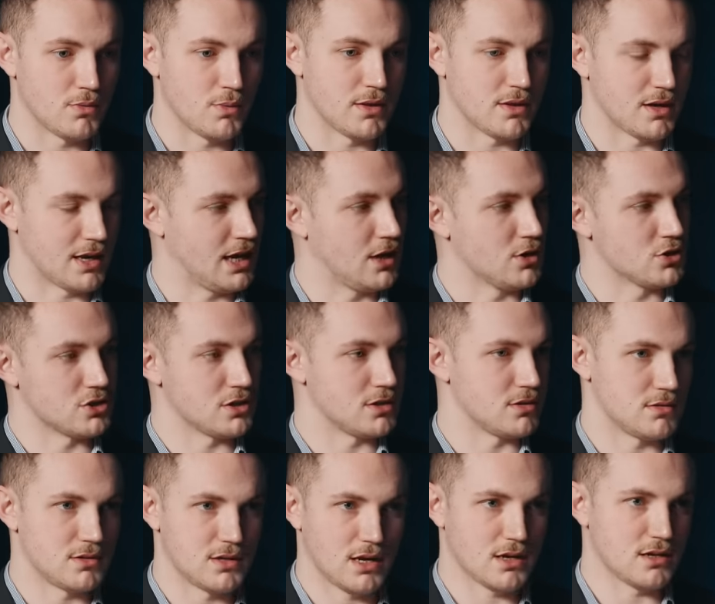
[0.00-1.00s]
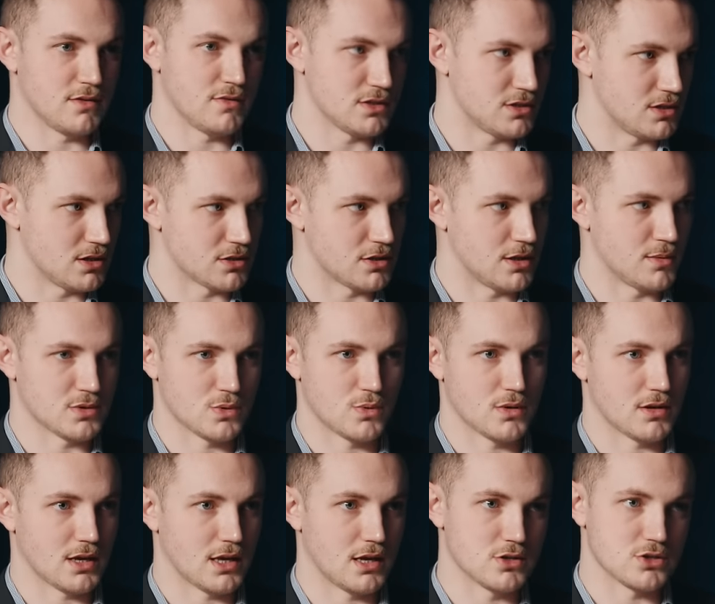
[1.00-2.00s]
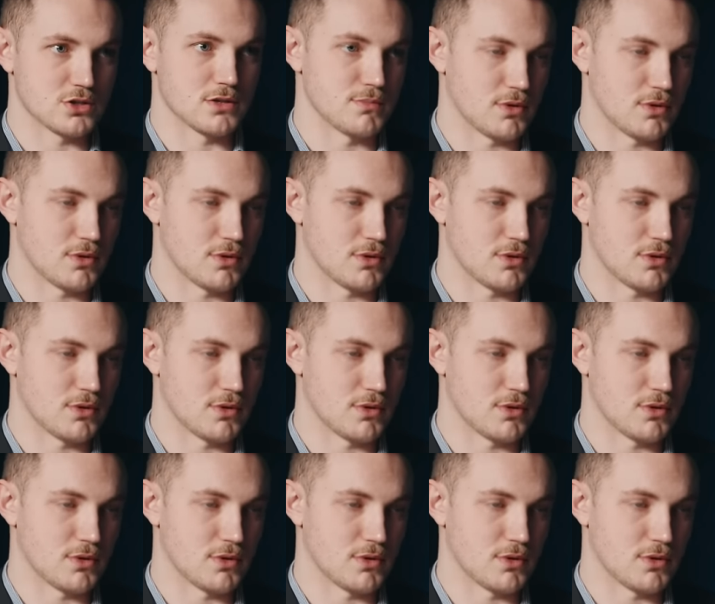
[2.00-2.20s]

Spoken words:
whether couched in negativistic terms or whether couched